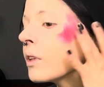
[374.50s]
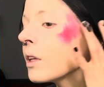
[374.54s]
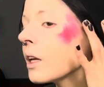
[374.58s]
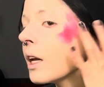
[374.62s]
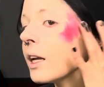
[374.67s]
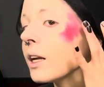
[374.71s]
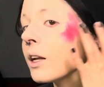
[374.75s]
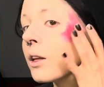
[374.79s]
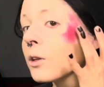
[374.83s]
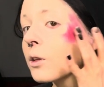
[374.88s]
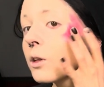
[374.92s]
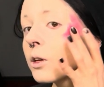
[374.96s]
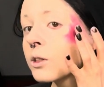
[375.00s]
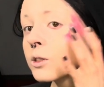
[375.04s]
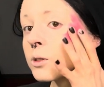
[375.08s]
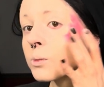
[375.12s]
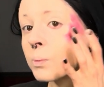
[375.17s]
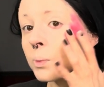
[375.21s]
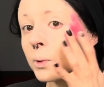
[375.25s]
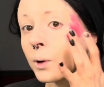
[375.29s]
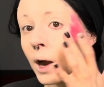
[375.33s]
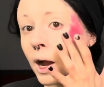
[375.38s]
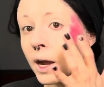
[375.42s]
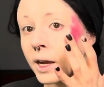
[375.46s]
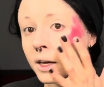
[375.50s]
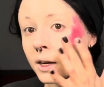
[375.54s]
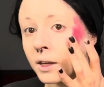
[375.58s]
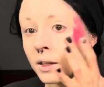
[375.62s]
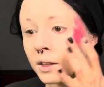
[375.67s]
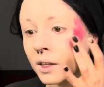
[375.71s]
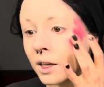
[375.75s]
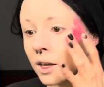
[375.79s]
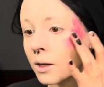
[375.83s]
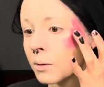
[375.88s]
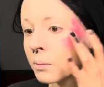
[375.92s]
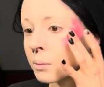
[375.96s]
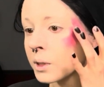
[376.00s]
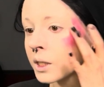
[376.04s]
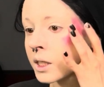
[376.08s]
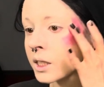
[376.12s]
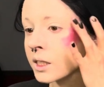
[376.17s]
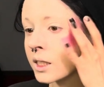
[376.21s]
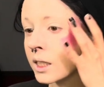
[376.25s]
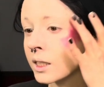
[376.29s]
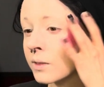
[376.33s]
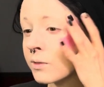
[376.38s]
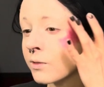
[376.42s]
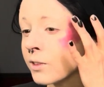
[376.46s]
And it looks bright on there, but
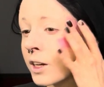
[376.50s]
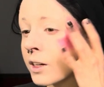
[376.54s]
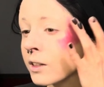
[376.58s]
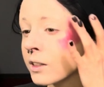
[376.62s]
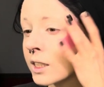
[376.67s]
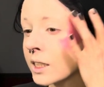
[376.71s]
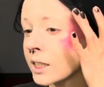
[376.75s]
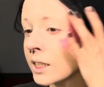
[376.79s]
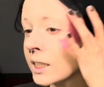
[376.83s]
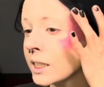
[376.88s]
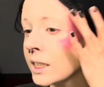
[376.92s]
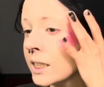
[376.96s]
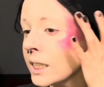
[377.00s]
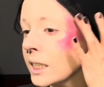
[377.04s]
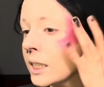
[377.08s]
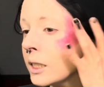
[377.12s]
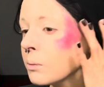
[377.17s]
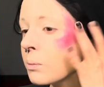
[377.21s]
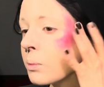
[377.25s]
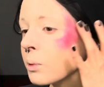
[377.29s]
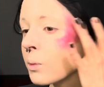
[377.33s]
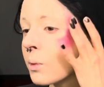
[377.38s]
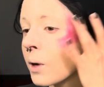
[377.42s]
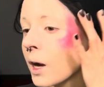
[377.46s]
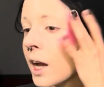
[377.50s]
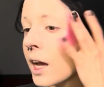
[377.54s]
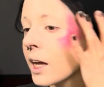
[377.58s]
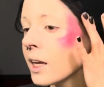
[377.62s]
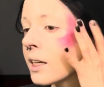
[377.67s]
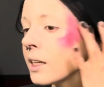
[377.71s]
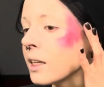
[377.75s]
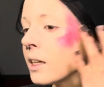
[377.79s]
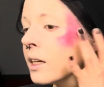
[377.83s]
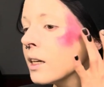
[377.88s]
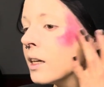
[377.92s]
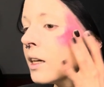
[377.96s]
it's a very deep red.